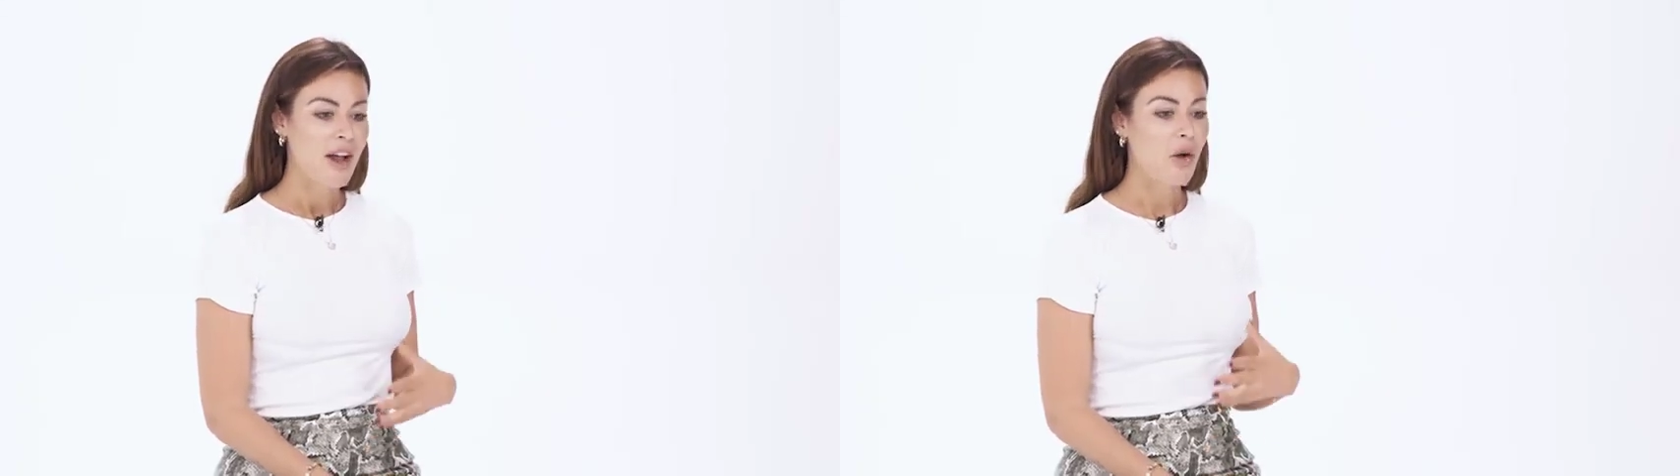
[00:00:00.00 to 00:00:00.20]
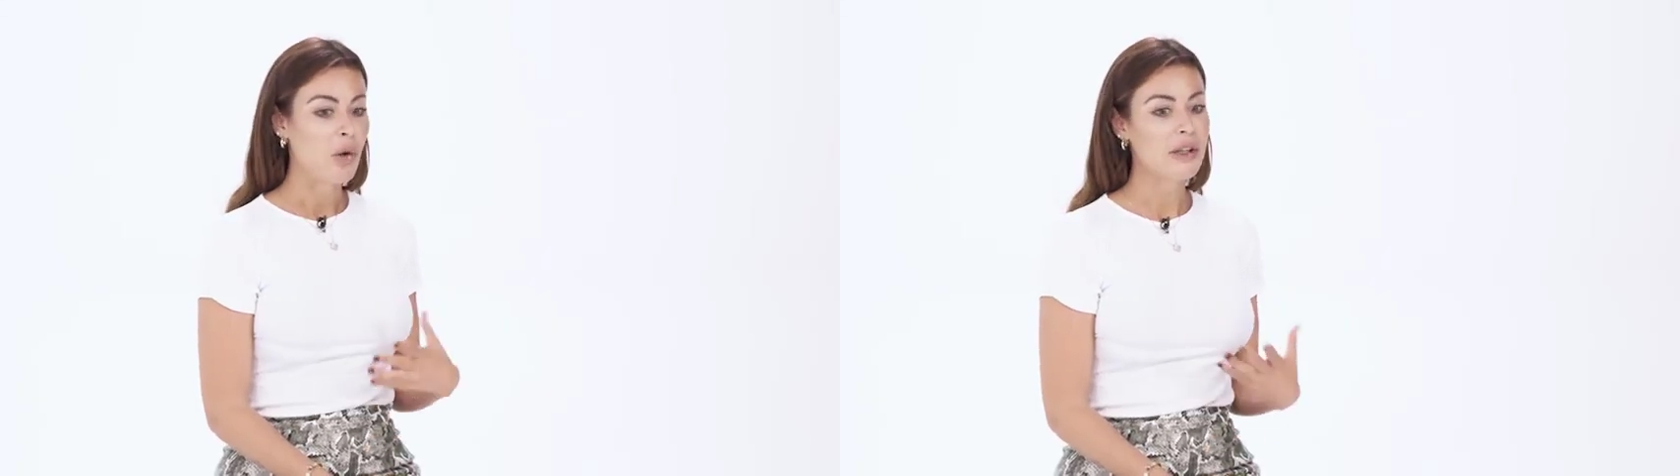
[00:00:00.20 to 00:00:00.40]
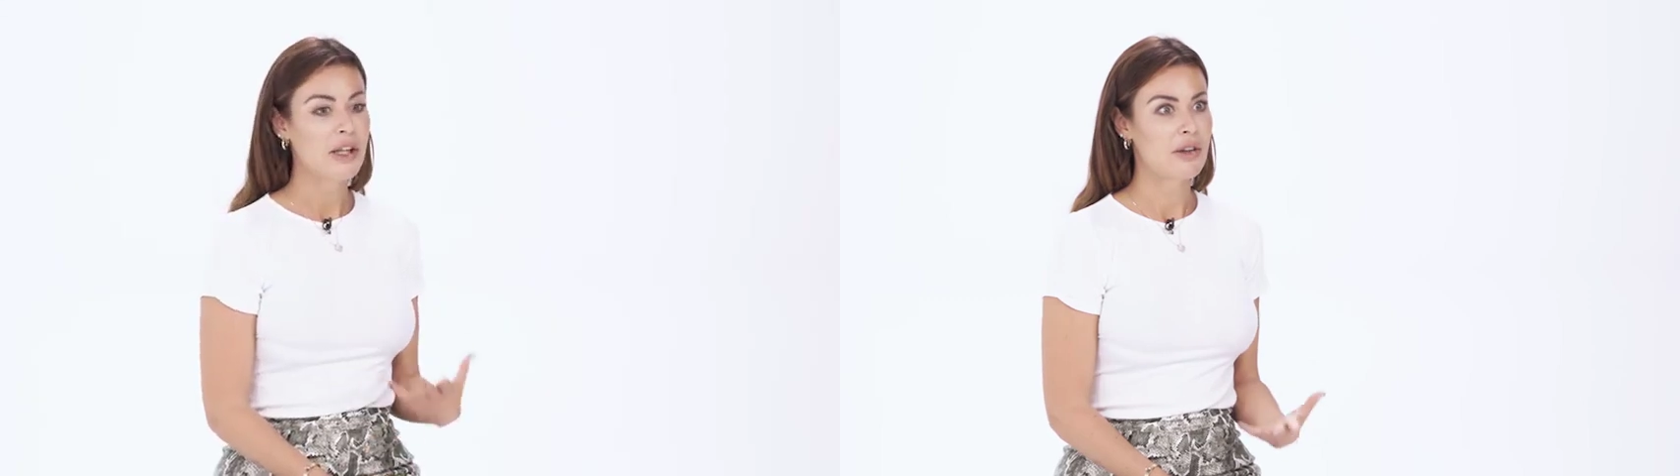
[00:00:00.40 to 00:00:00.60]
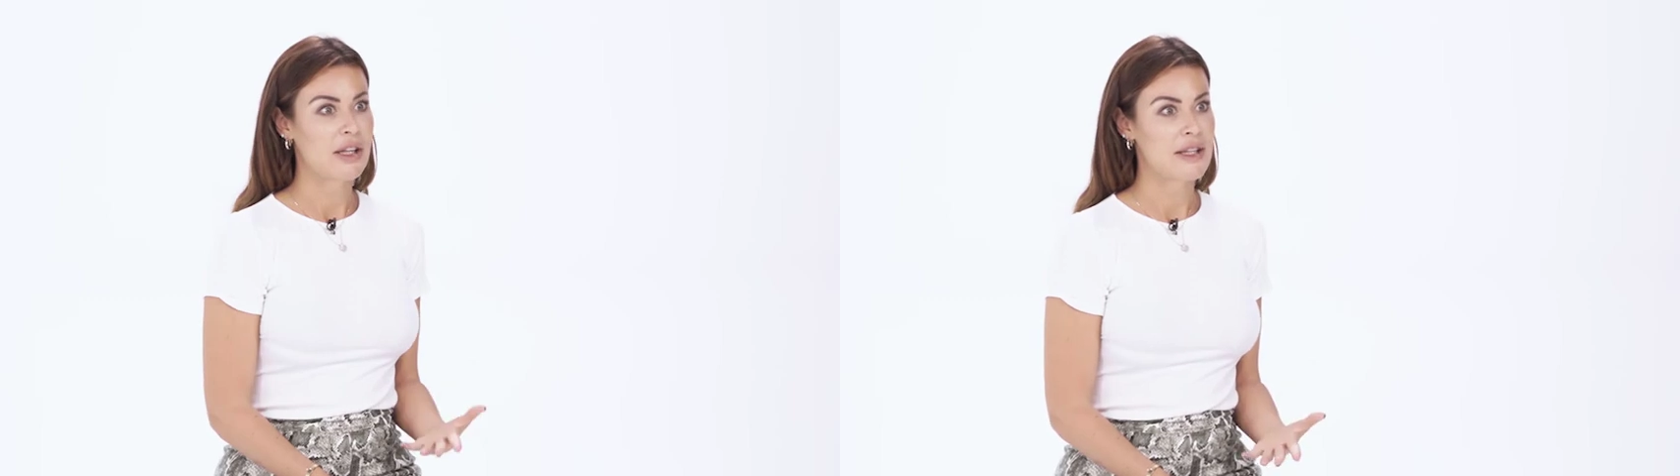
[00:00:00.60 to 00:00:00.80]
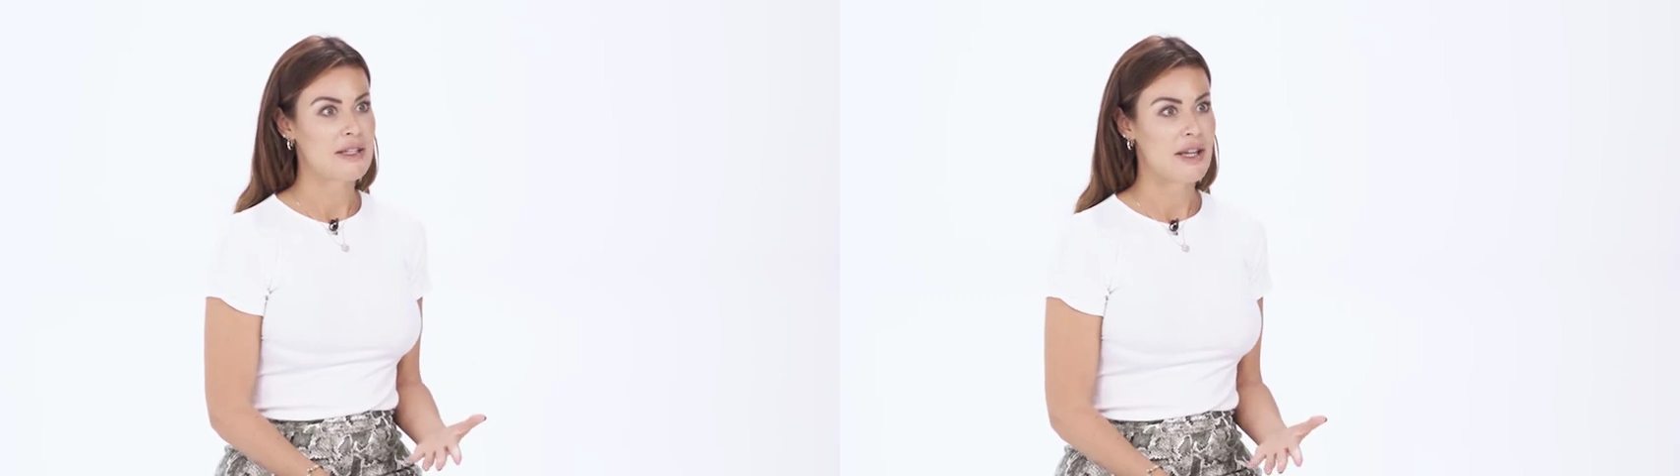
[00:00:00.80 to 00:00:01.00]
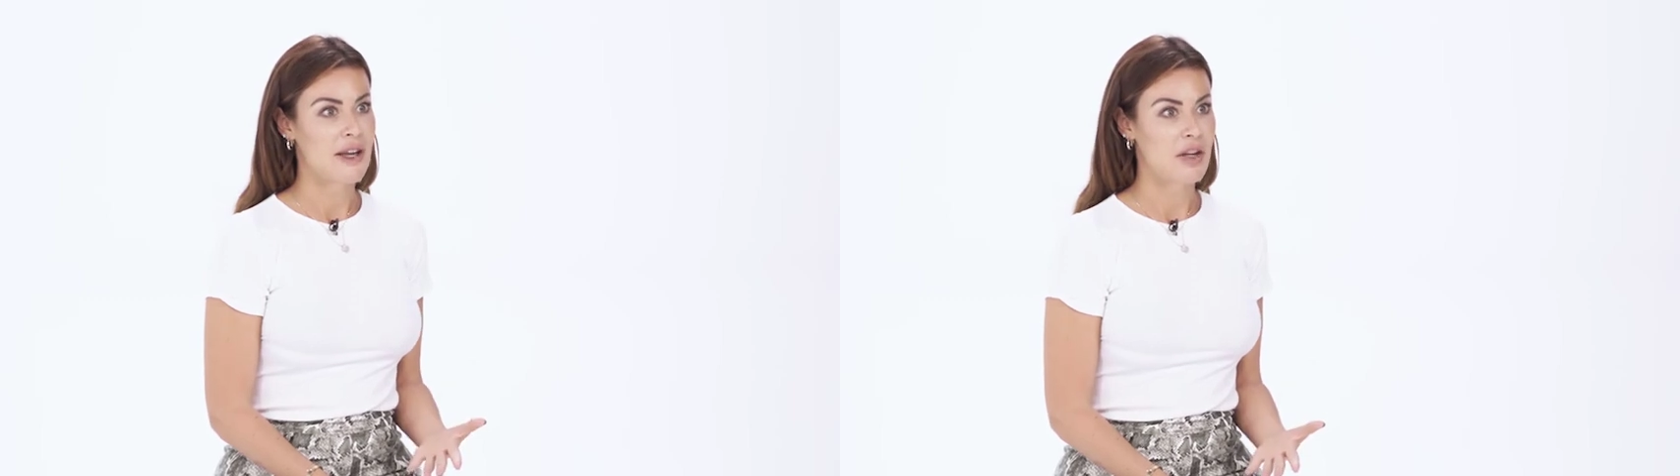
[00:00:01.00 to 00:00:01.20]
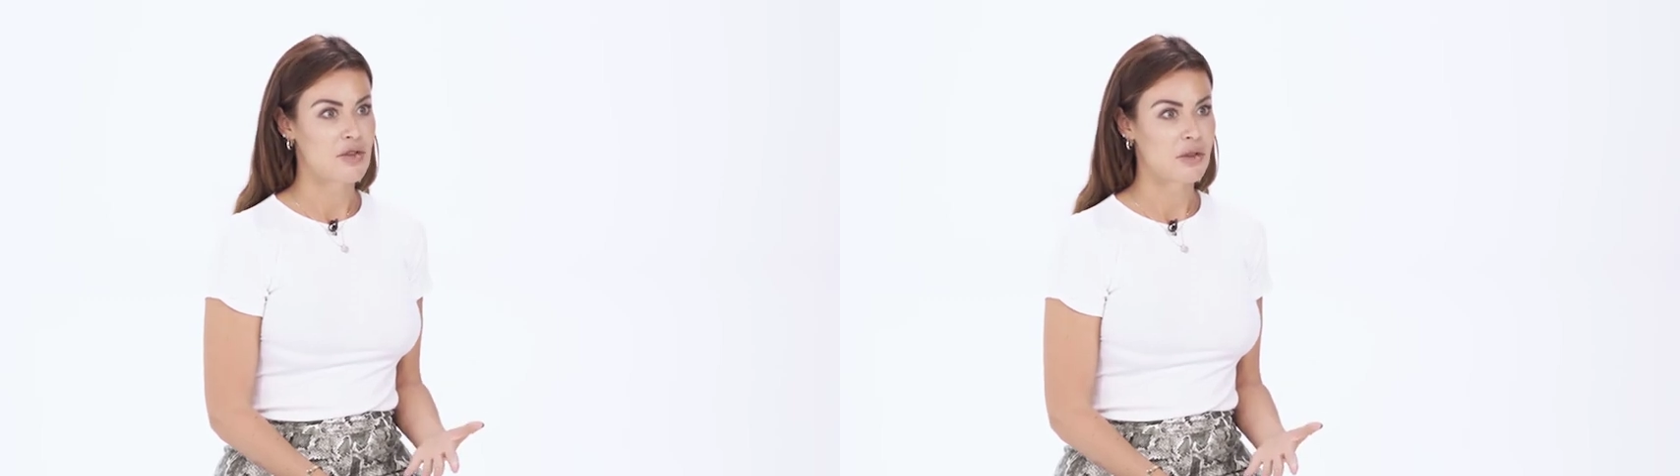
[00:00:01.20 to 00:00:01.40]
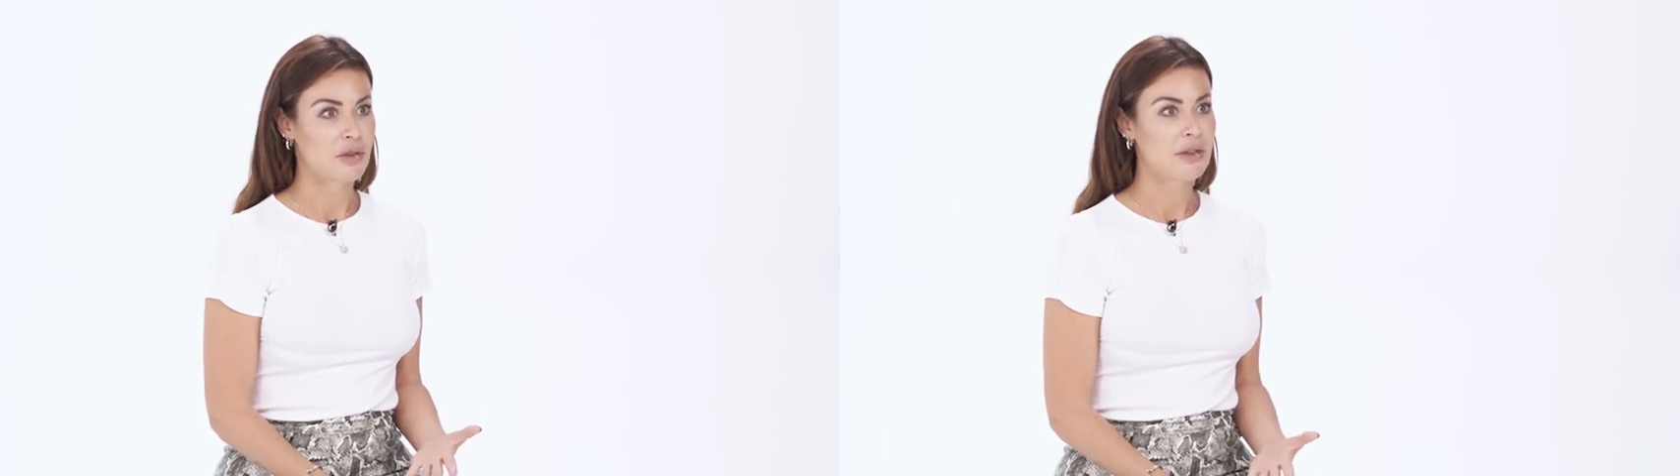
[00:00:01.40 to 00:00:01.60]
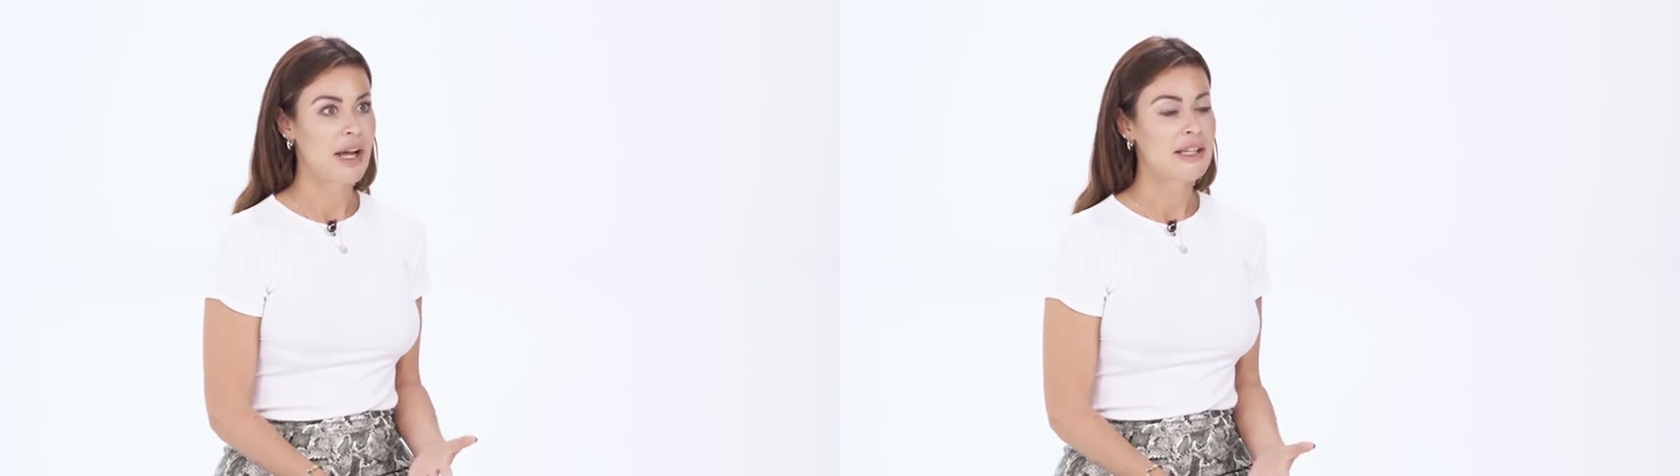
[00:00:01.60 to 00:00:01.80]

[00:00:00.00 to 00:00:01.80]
All ingredients are natural